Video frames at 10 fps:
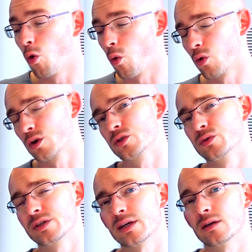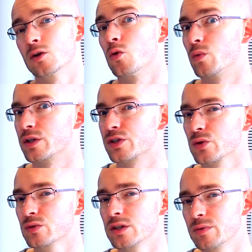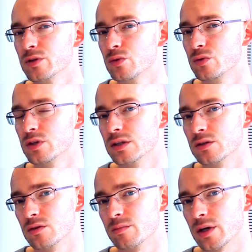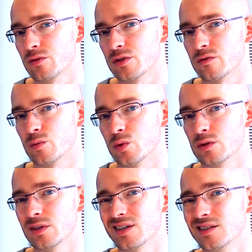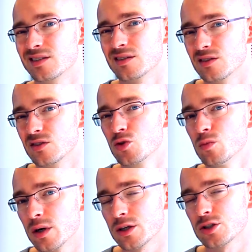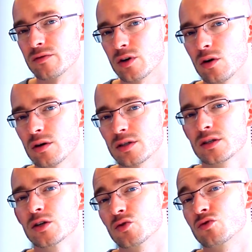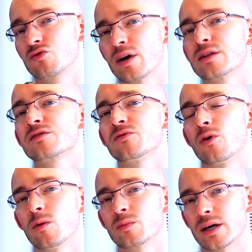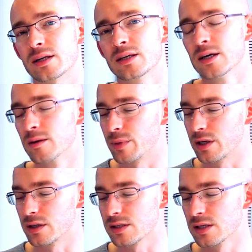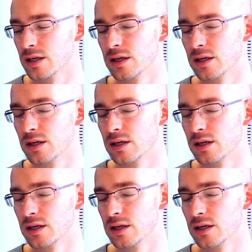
Or do you say, no, we're so deeply rooted into the Microsoft world, it's too much of a cost to transform that because